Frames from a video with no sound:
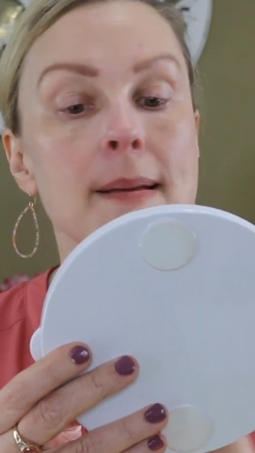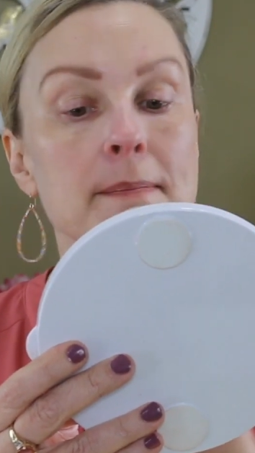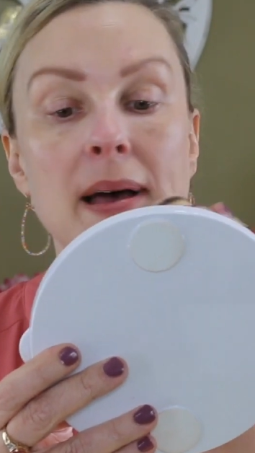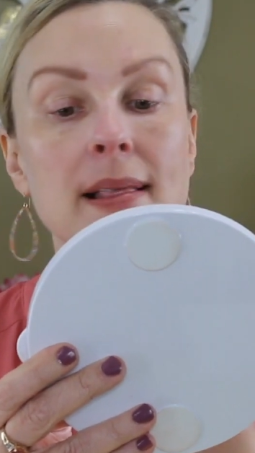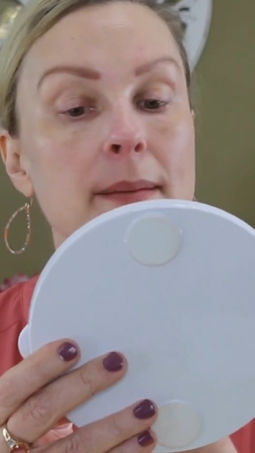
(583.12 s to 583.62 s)

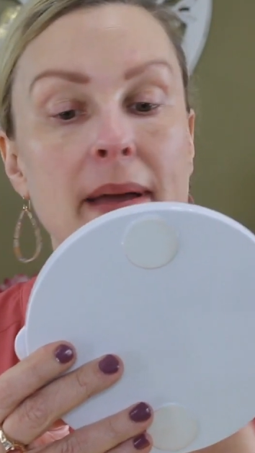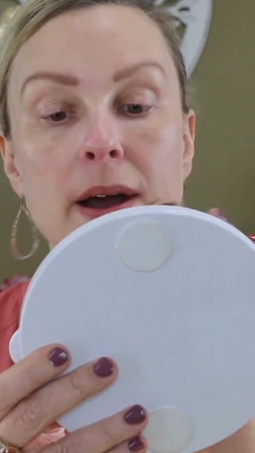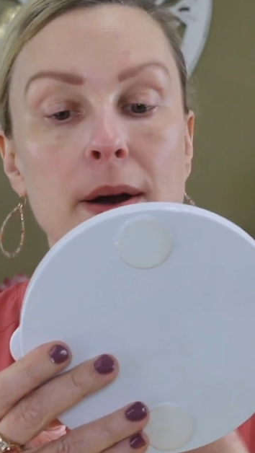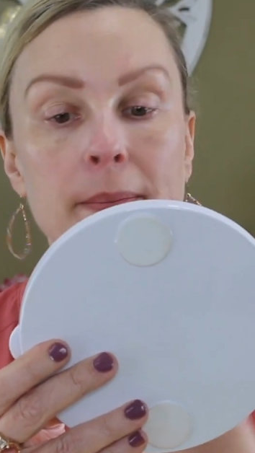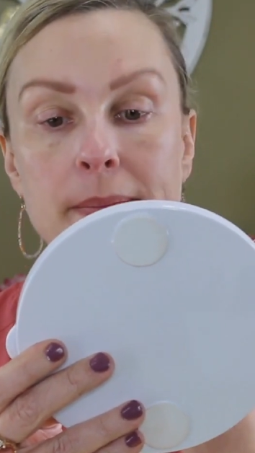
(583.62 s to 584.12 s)
my
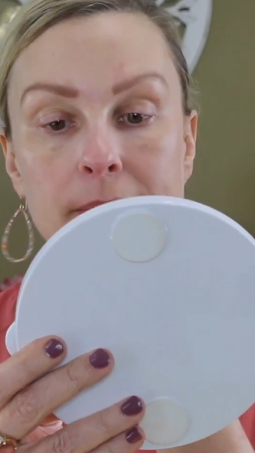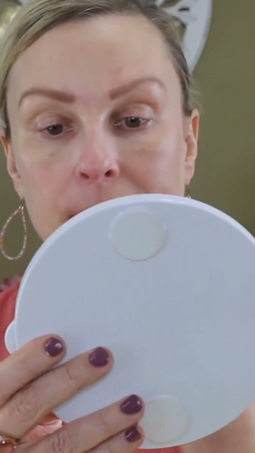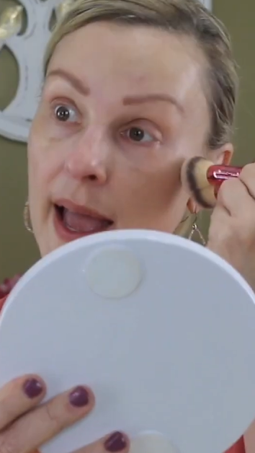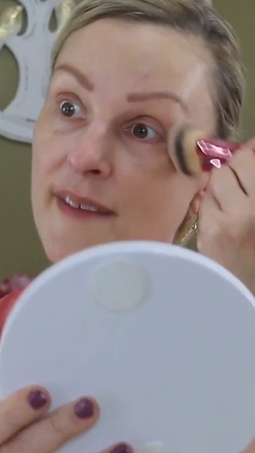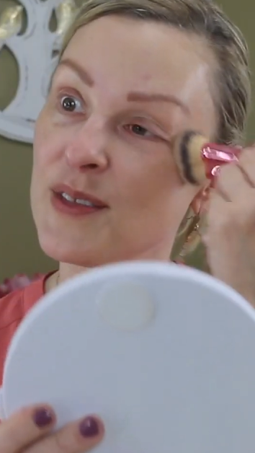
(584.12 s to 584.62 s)
LaMer.
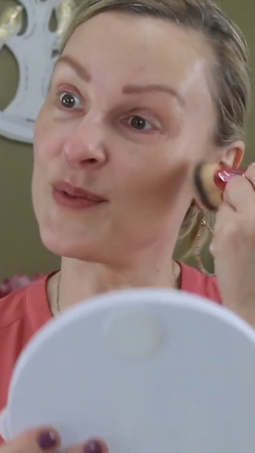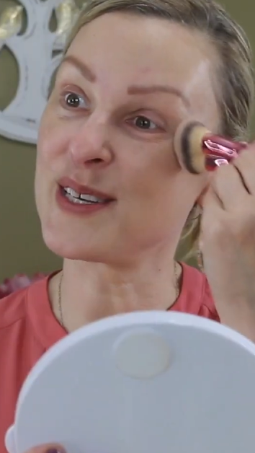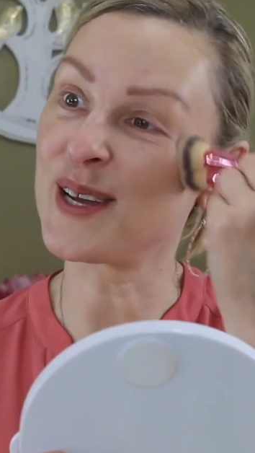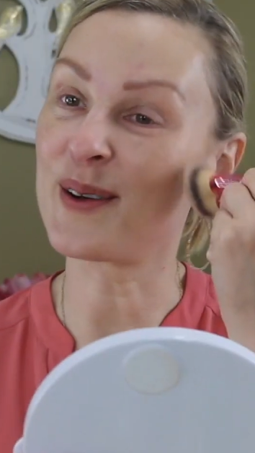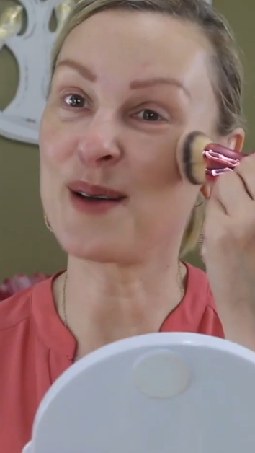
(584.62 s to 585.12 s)
I have the
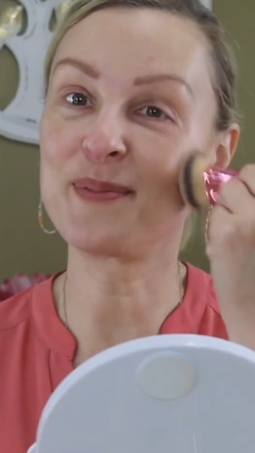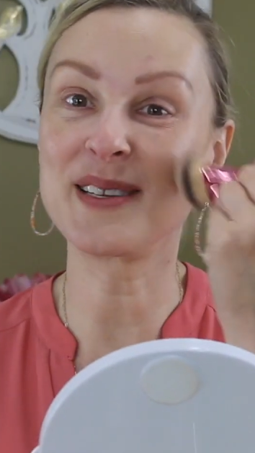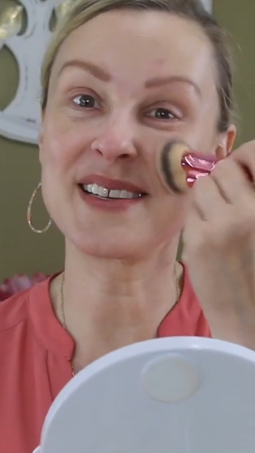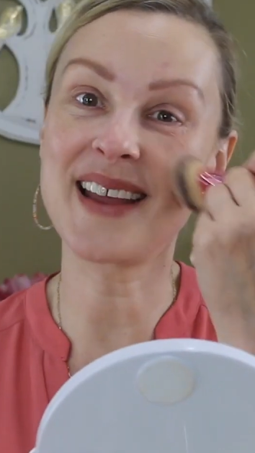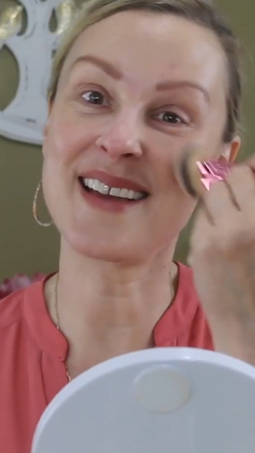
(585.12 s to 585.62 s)
window
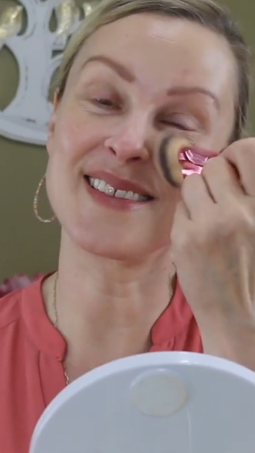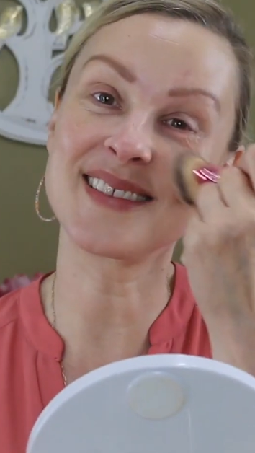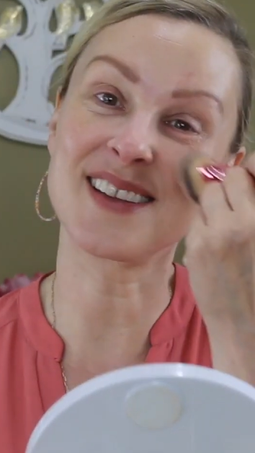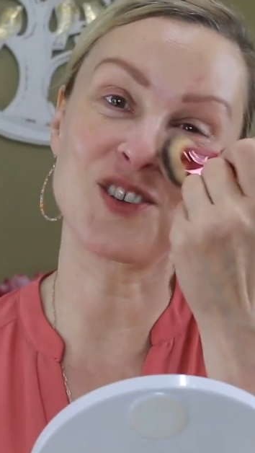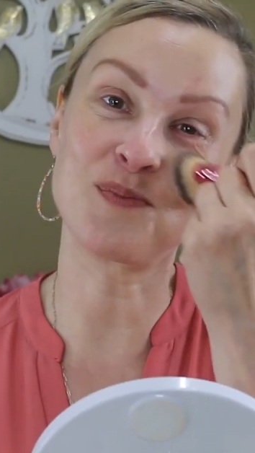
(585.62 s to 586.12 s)
open today. It's
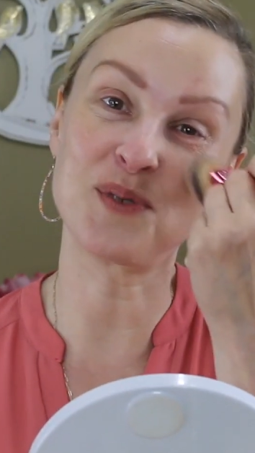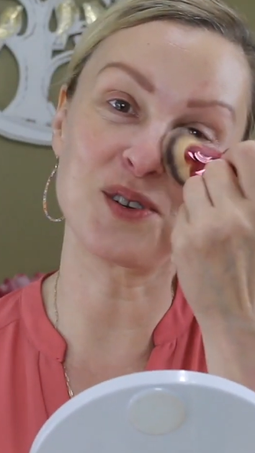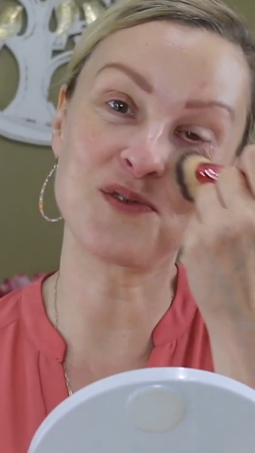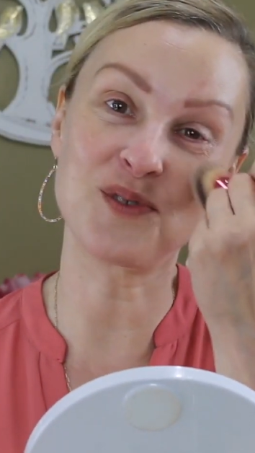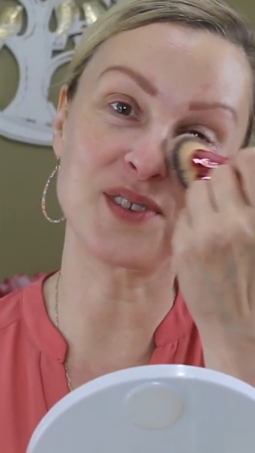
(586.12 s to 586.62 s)
such a
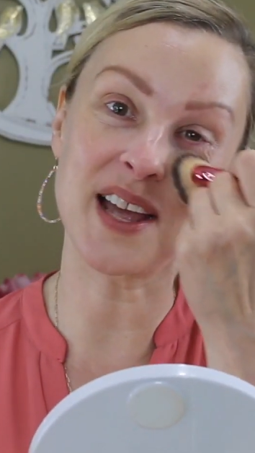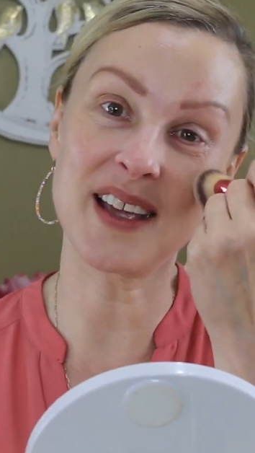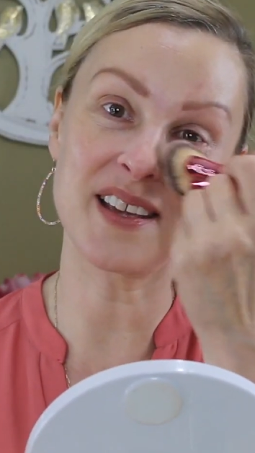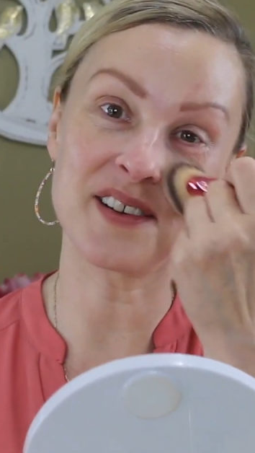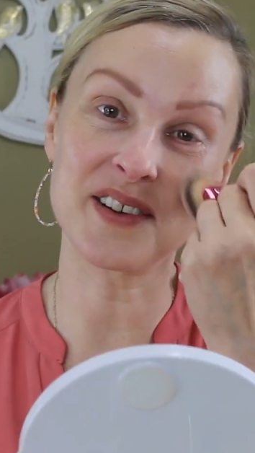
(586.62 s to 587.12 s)
beautiful
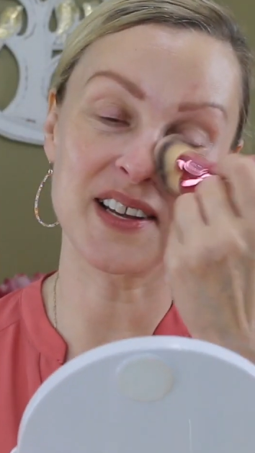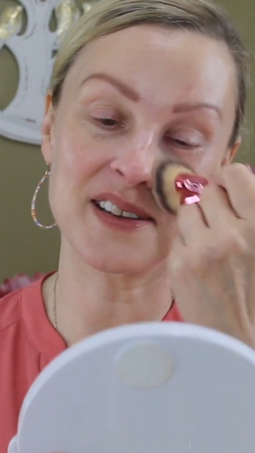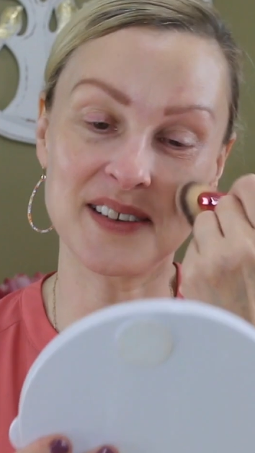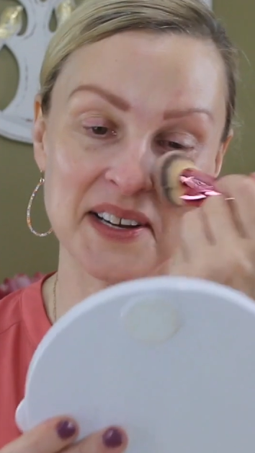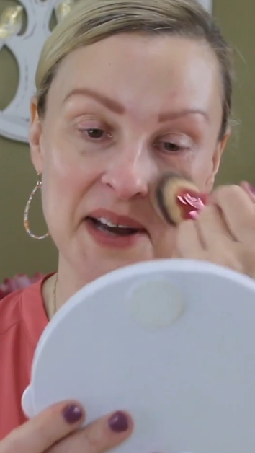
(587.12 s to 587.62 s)
day here in
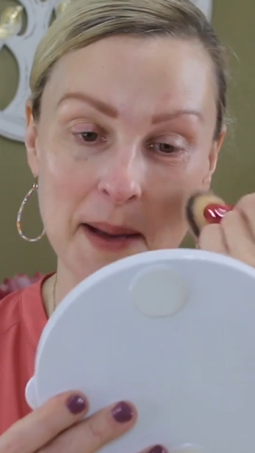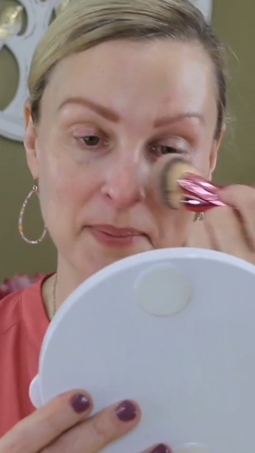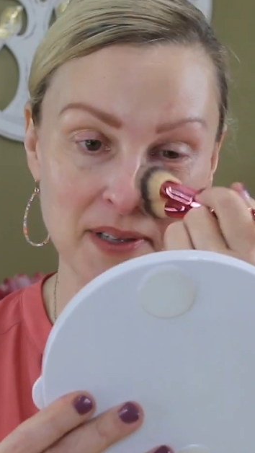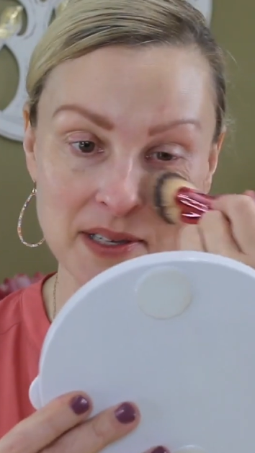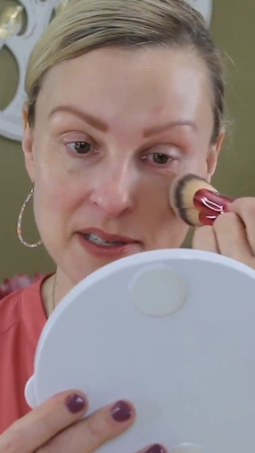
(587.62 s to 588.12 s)

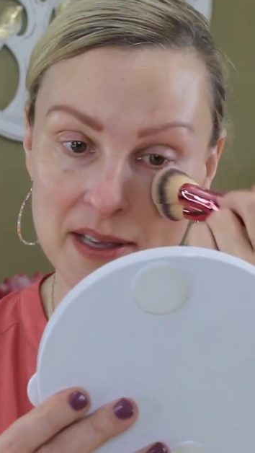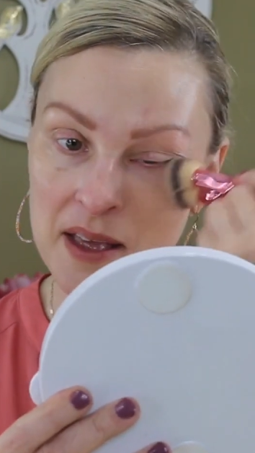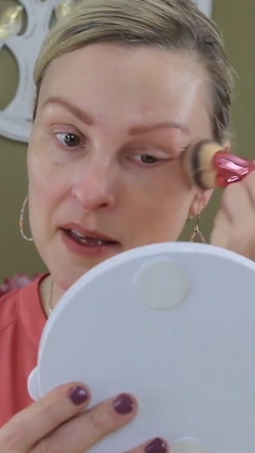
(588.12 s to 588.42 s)
Indianapolis.